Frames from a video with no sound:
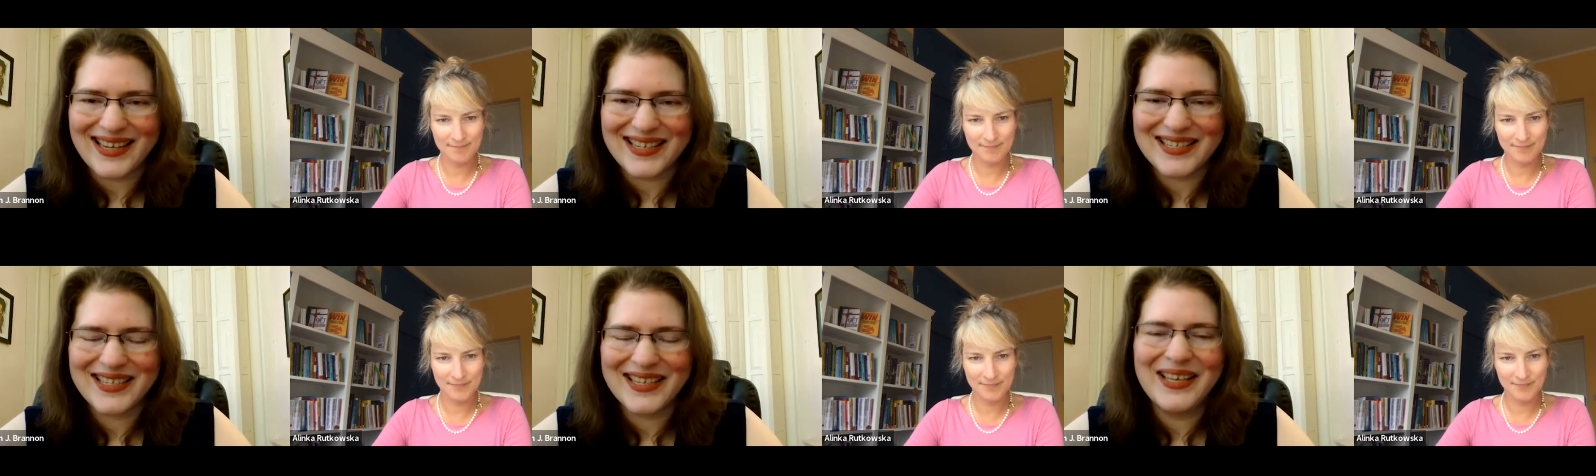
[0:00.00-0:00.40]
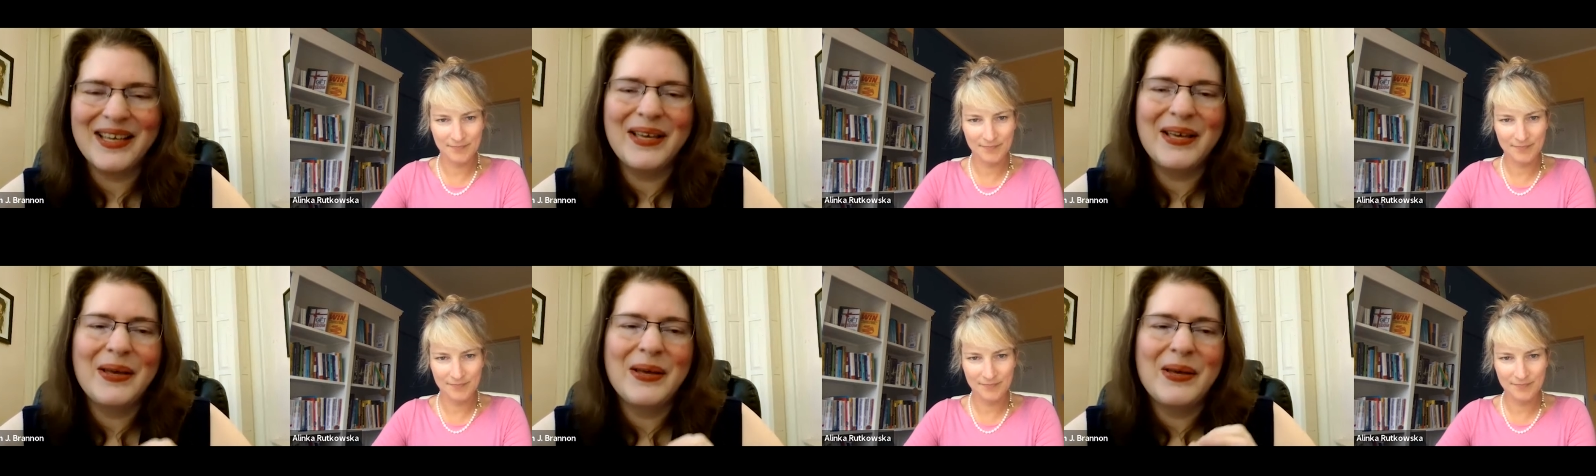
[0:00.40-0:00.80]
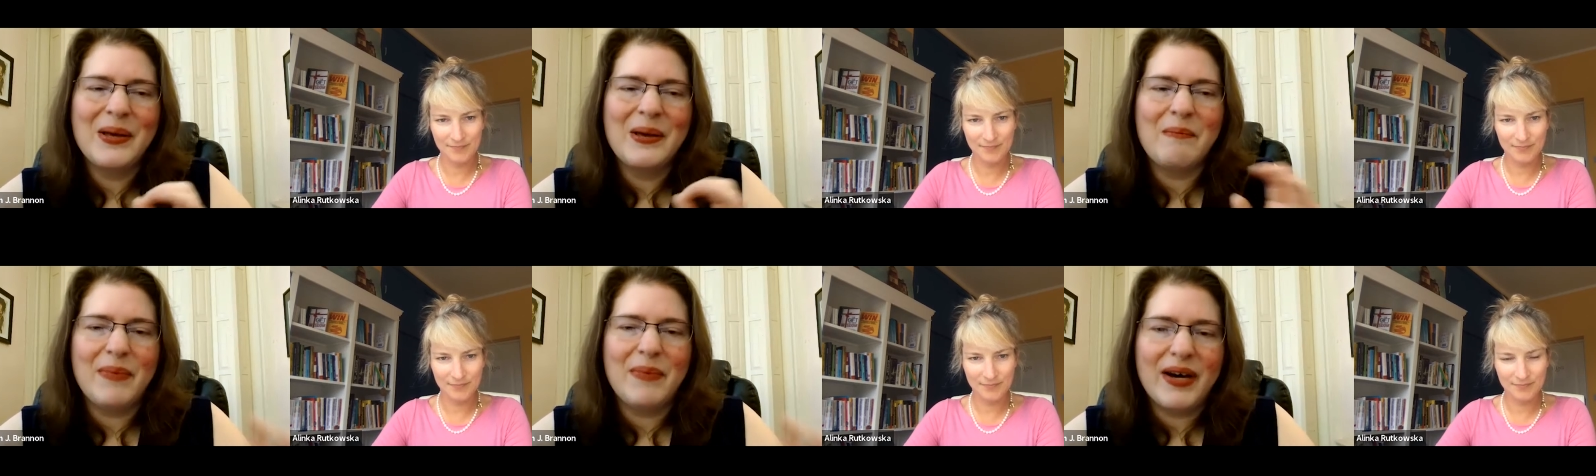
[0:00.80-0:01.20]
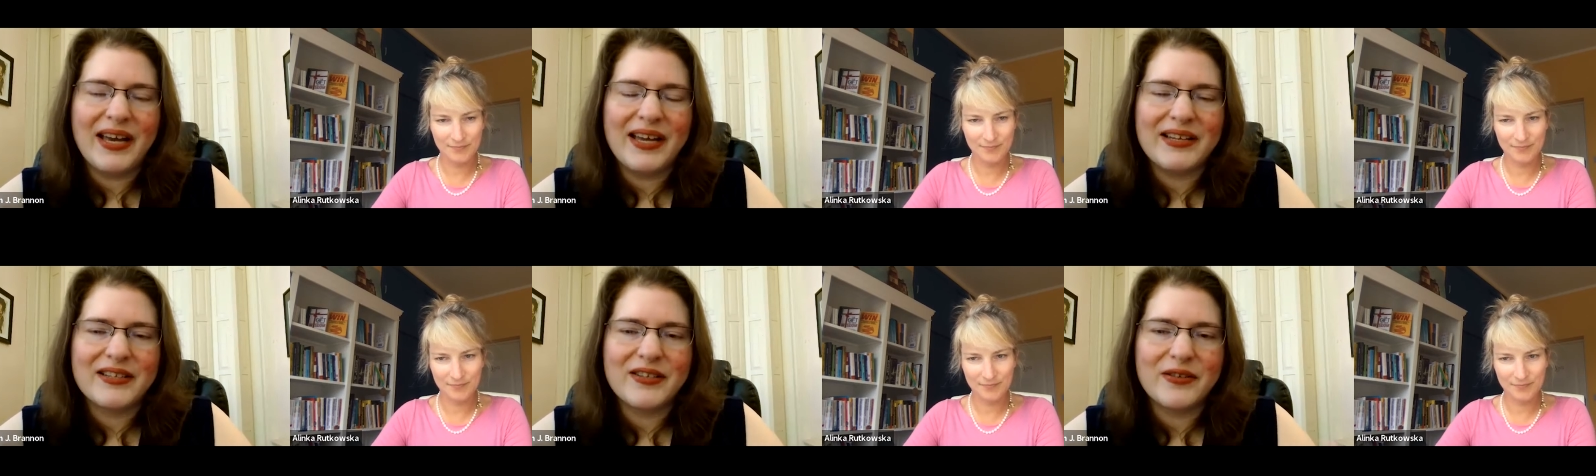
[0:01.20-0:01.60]
Speaker 1: it.
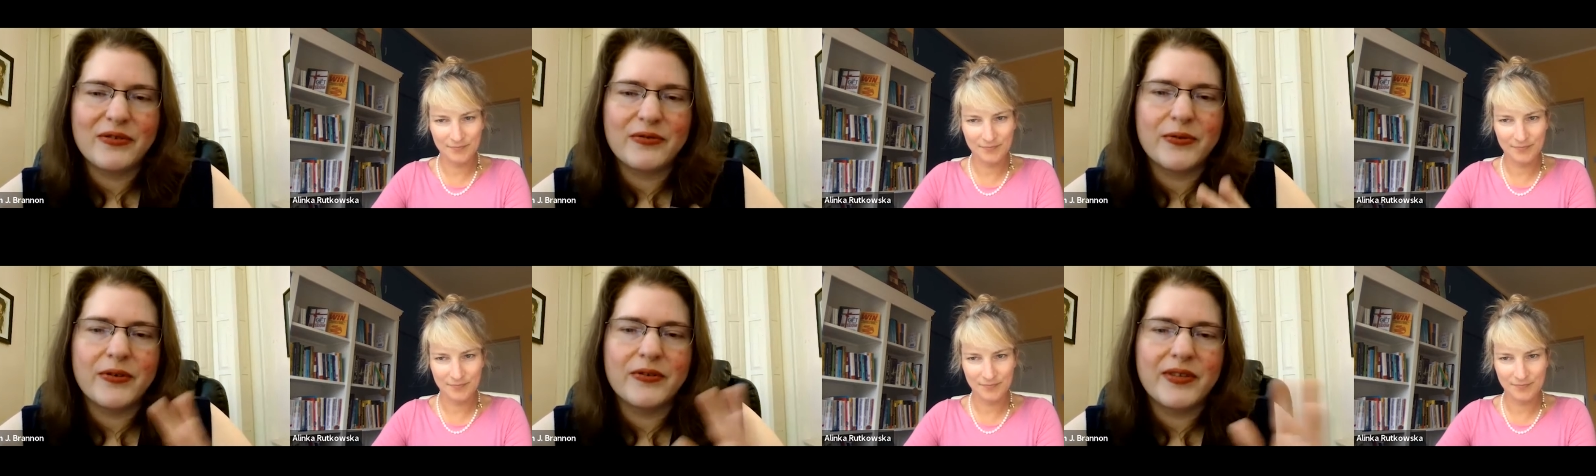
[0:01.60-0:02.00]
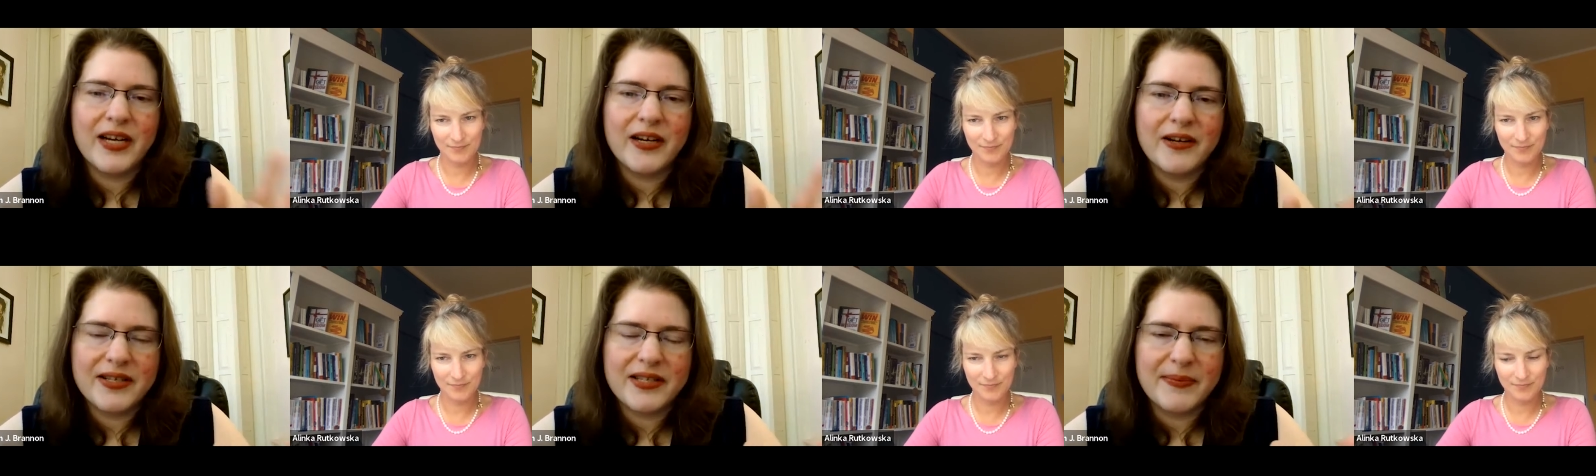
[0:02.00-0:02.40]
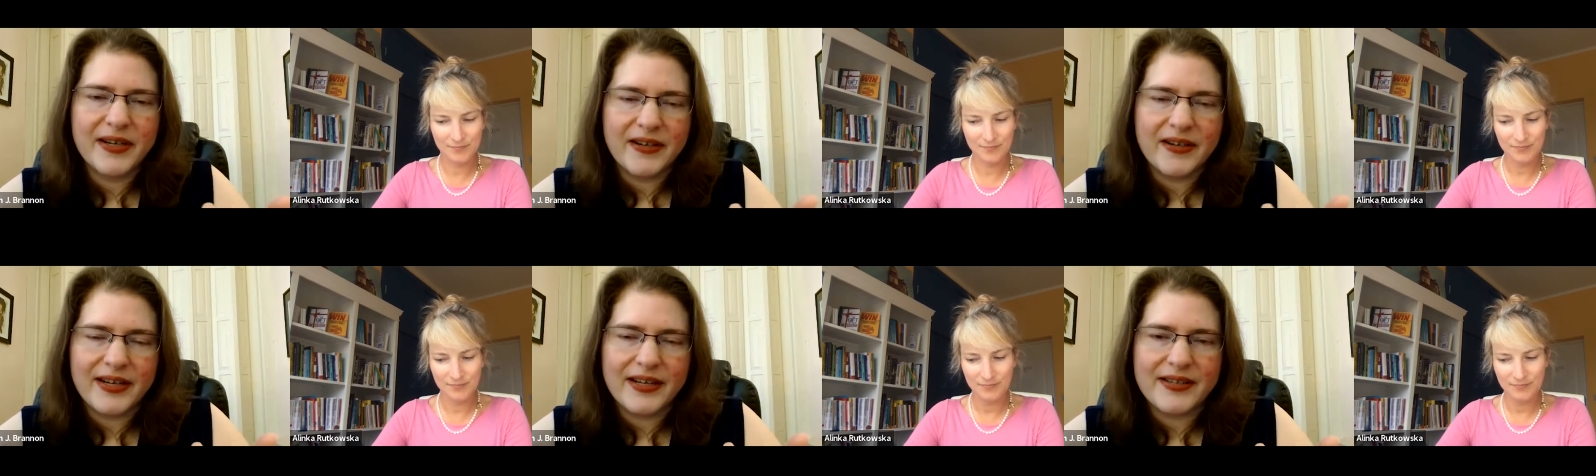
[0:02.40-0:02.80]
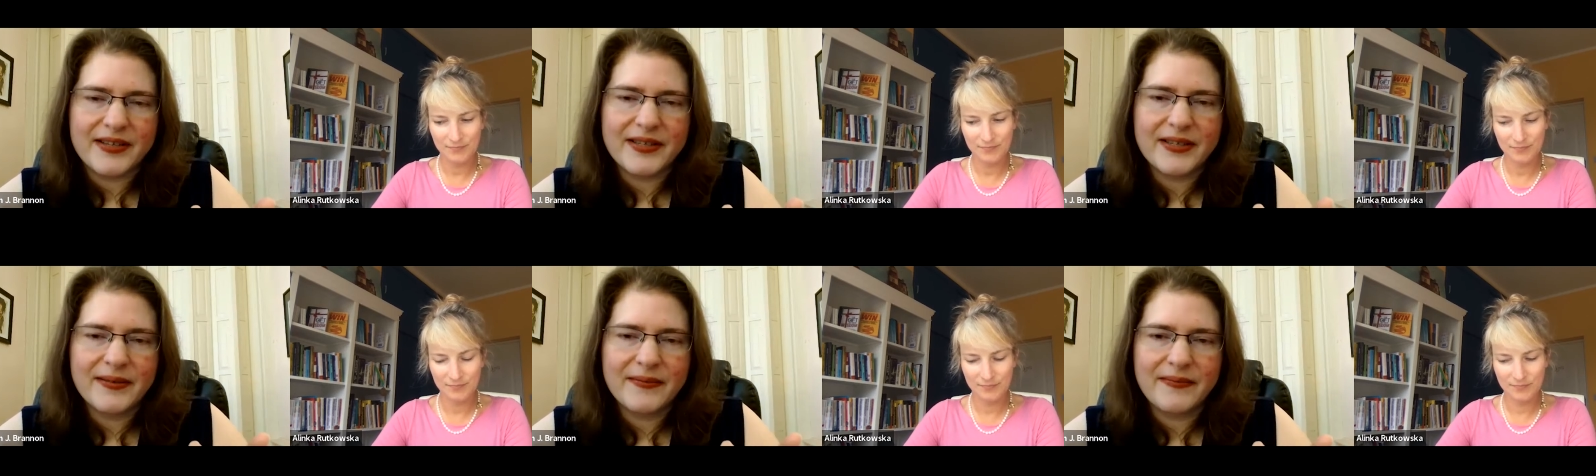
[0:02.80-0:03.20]
But through their
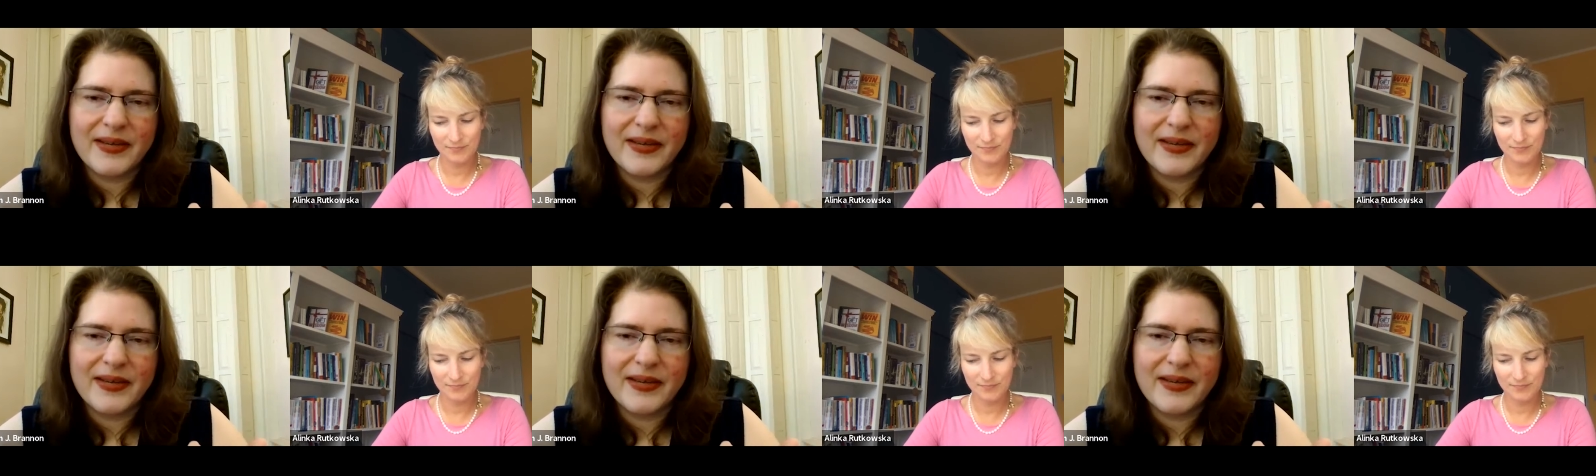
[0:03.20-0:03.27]
experience,